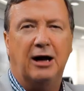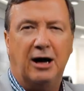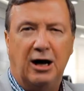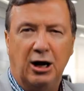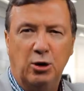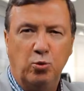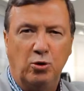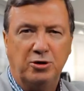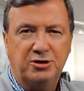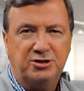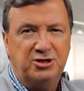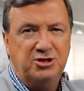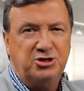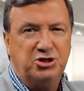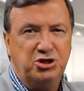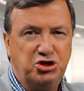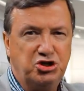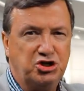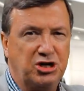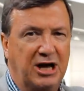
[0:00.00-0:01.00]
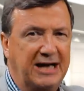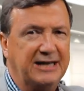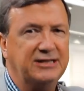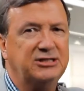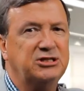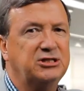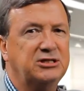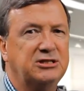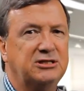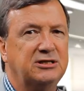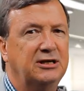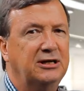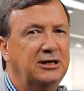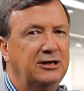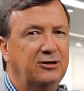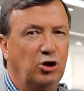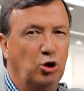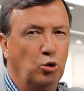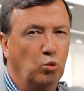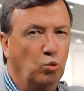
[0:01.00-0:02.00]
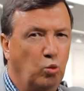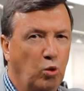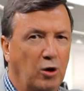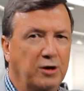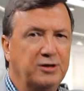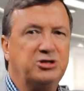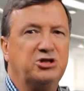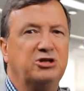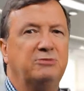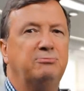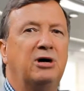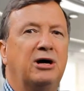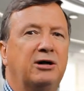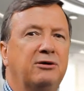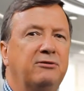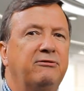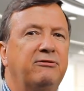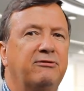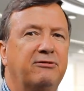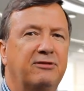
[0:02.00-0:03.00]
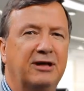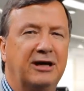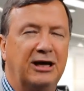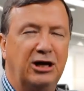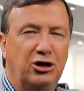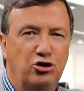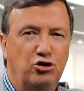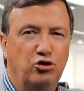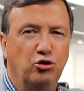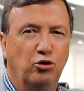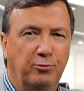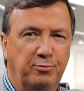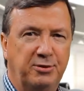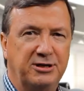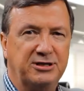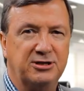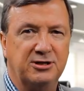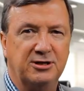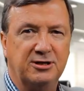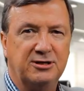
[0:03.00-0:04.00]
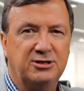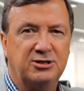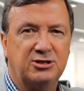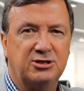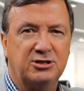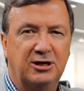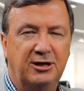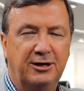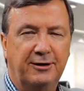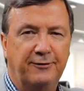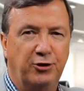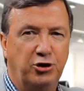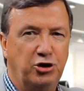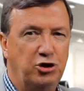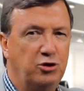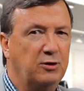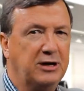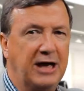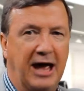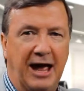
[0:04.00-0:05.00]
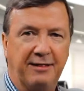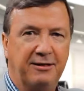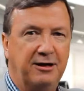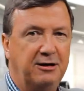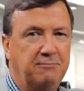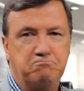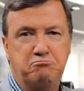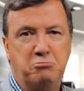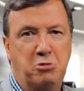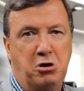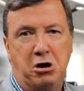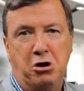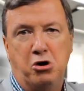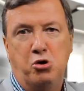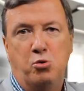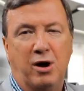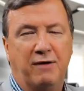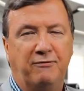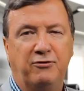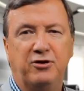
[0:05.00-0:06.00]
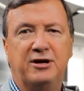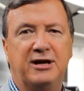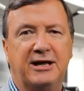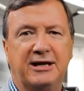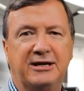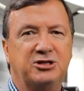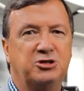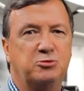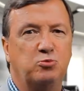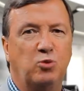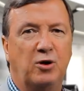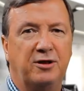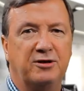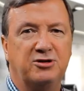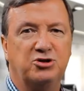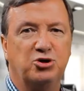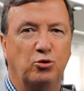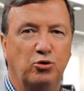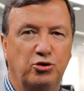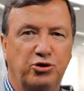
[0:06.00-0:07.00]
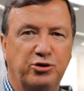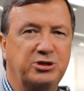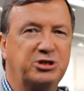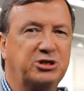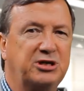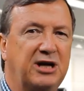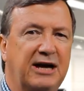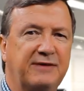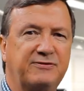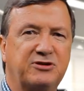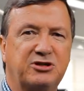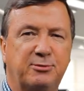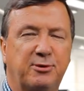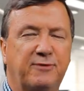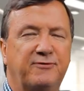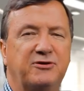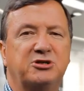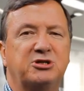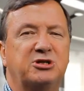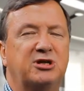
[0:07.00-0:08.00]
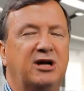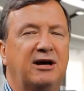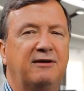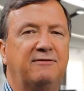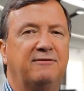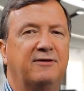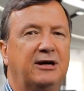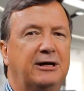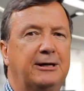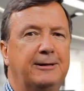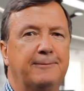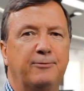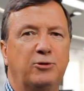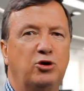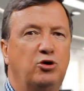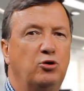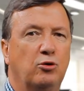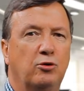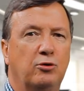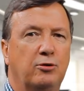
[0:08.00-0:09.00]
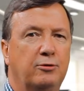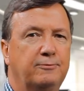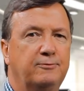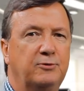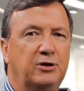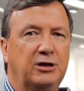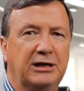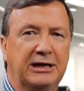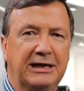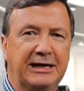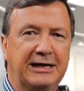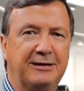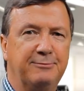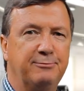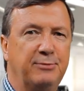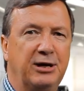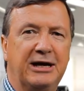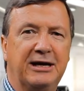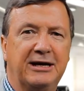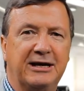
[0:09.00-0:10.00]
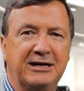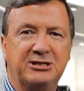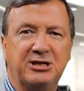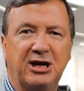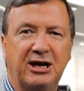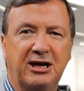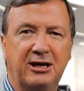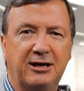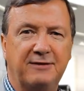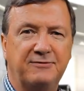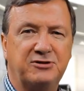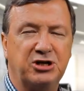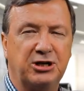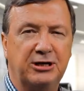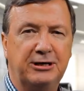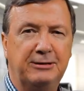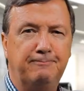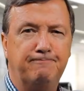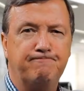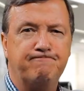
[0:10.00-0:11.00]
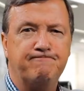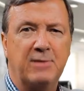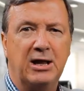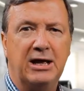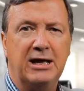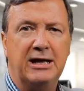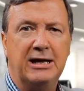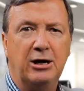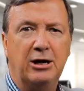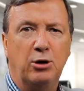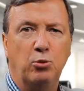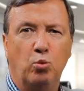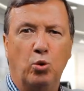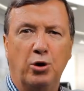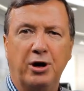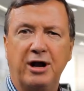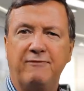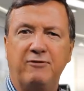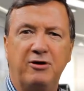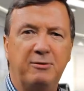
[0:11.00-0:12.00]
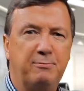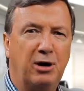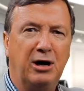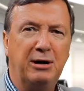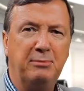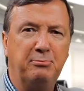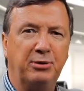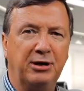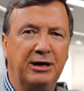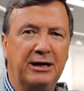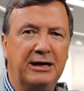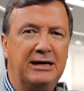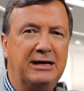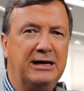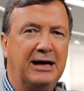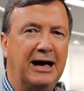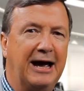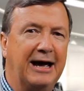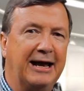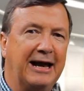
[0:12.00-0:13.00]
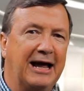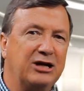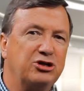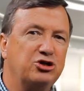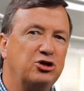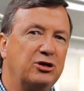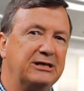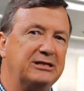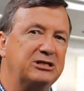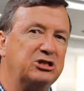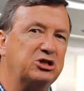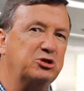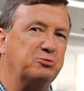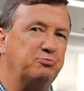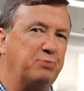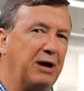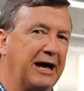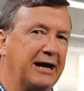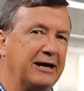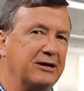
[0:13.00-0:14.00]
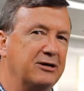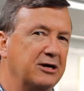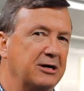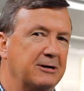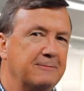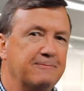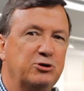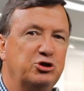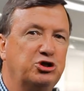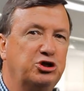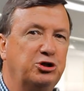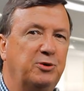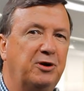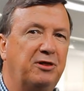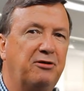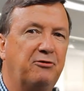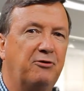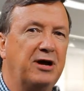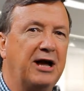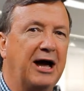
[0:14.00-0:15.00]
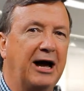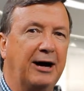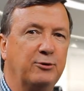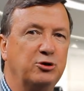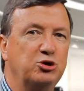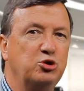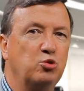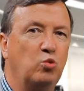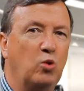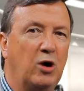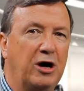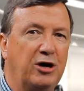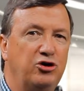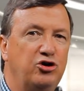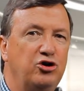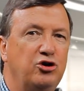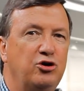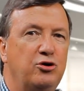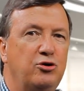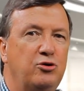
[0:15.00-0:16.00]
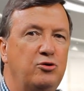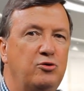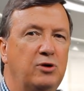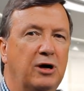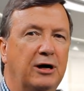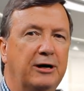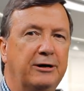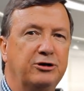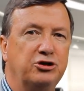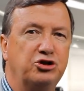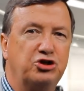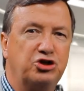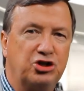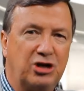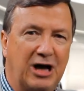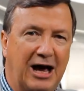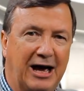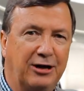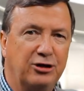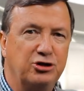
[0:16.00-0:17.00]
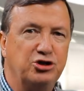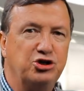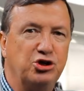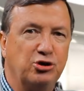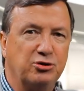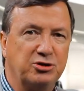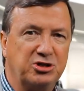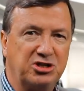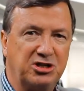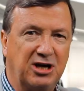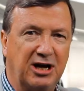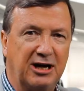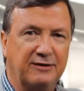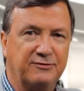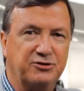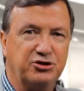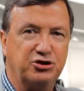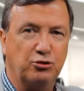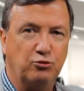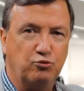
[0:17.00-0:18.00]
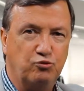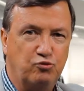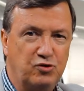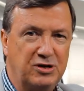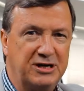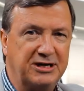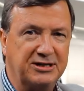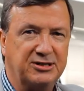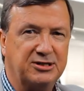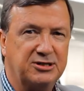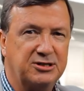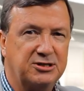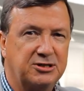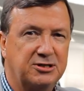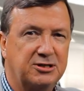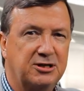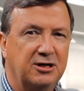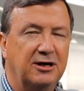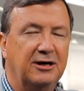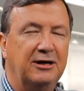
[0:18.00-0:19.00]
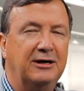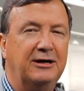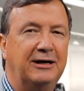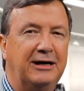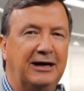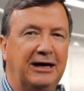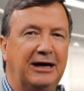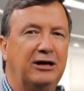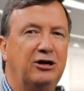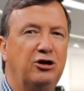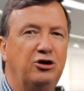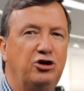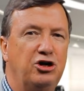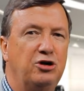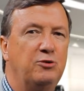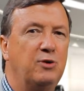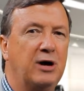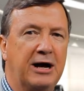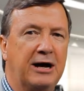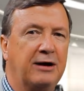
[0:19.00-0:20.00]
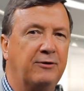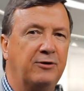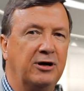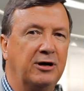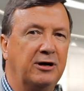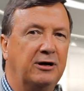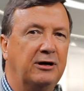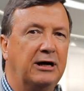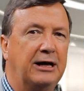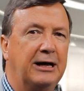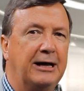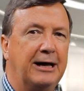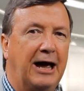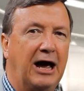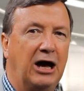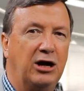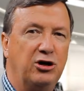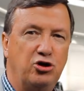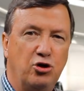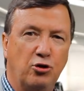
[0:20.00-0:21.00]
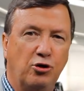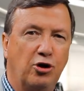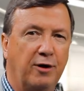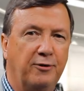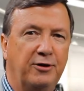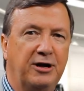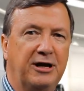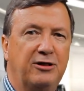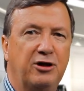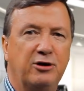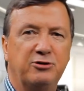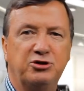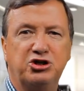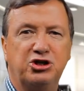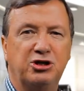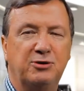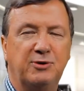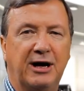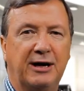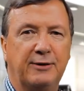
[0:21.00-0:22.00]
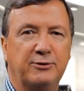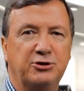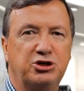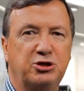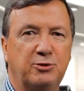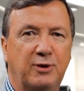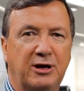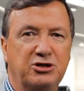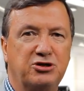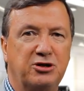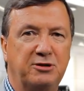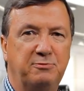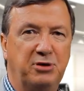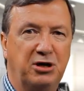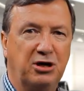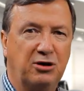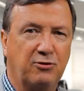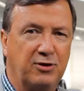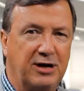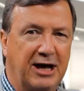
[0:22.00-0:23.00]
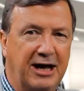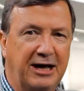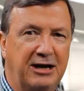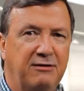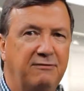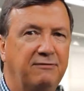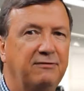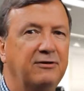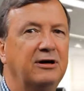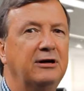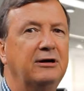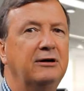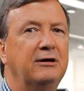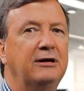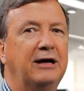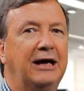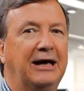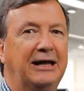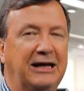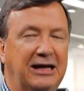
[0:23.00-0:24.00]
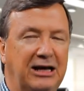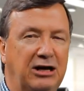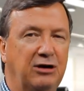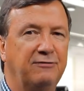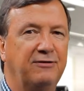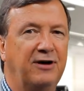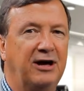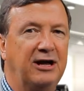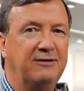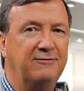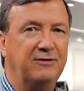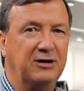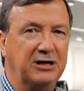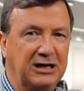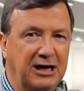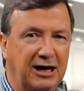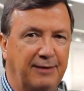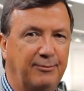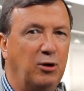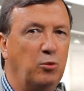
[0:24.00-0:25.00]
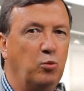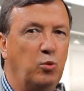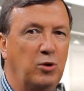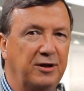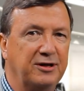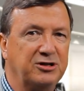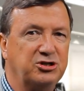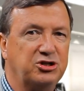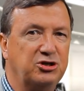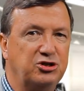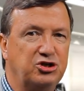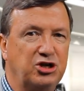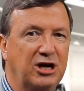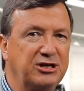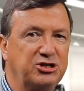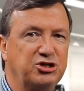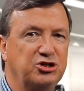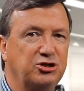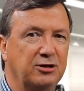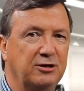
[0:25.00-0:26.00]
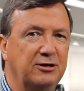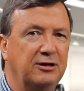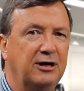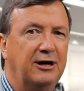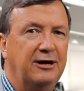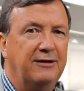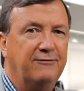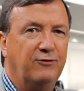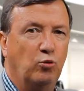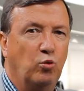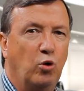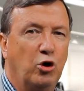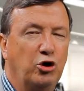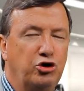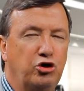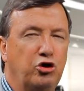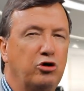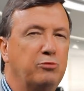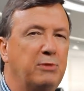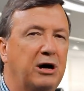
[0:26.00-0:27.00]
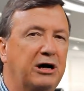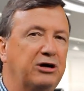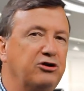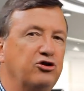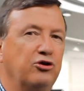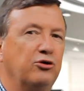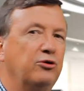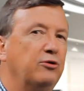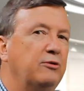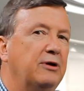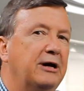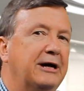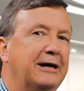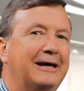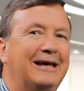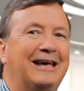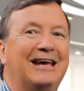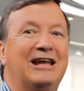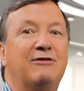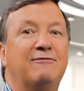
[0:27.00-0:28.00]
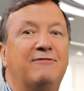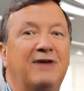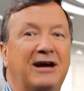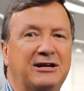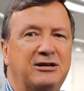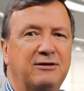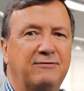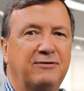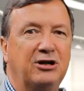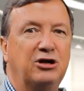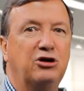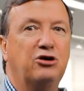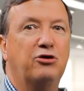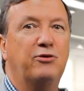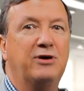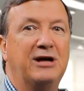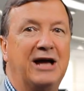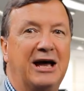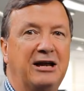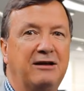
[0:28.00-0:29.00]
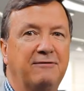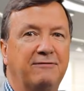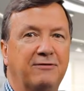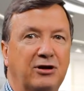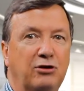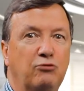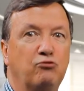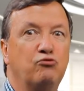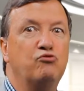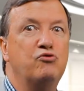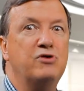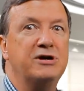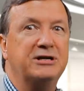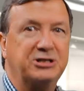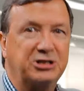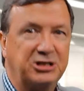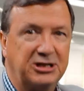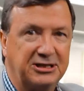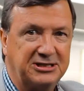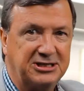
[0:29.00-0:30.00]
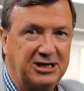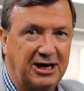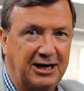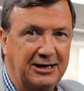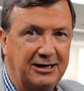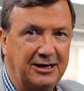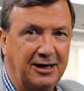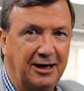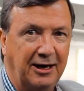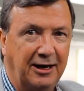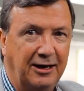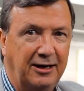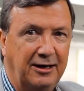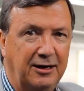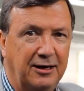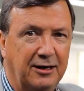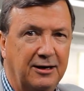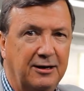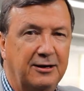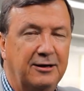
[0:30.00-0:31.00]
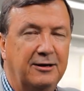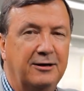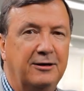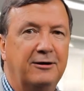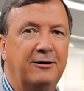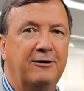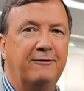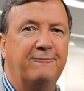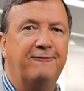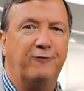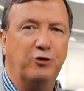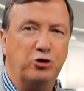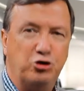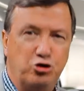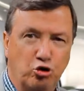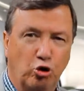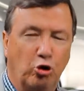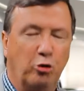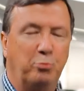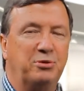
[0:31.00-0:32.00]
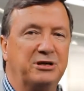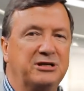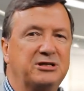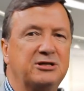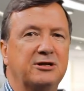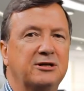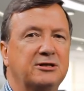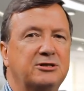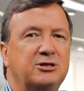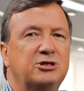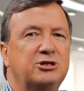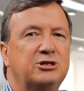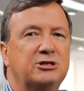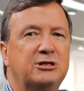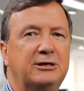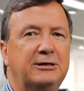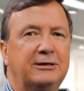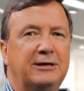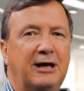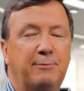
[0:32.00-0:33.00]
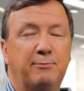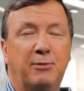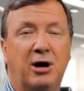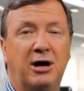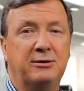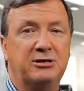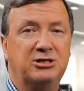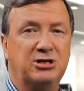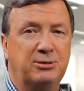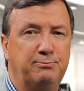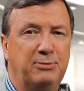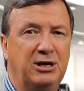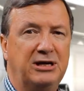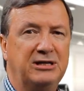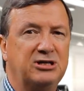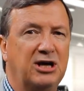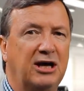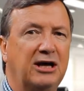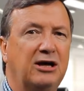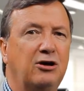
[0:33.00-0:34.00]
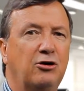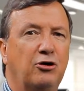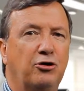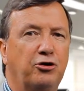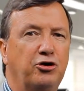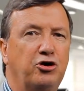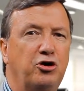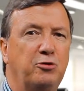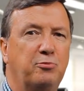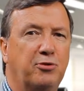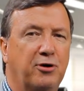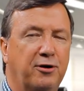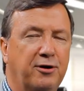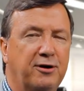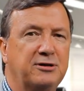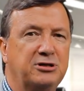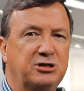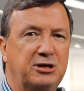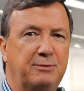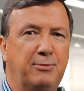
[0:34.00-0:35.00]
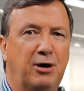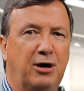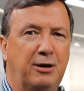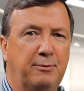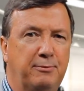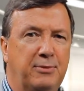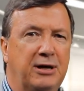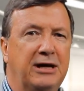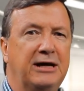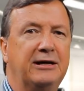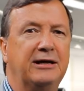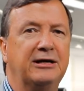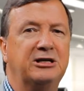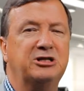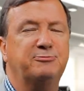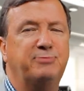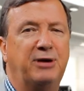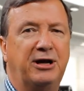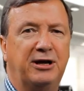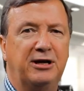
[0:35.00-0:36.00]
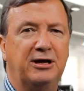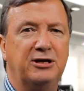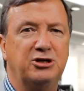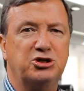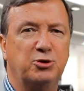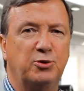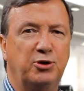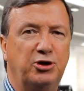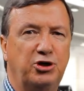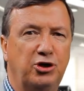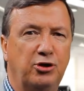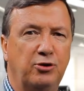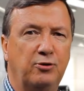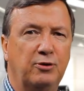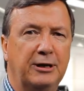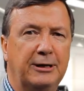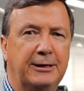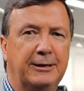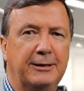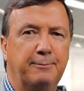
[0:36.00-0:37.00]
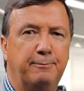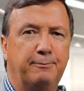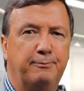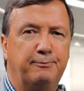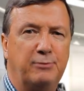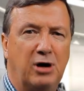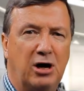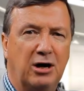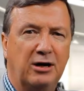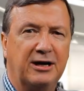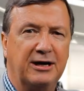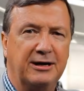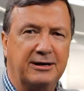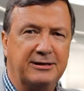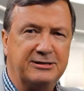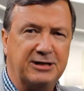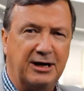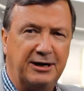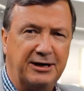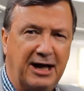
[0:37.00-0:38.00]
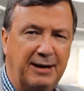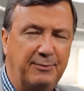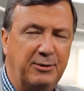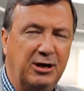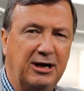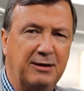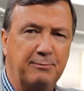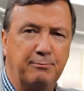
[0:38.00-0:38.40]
I want to suggest that once a month in your business, that you gather whoever it is, whether it's all your staff, some of your staff, your lean, mean executive team, whatever it might be, and actually spend 2 or 3 hours where you challenge yourselves to risk in a new area, and you're going in those 2 hours to actually be creative and innovative and come up with a suggestion for what you might do innovatively, creatively, risk-taking for your business. It might mean taking on a new product. It might mean expanding into a new market dynamic.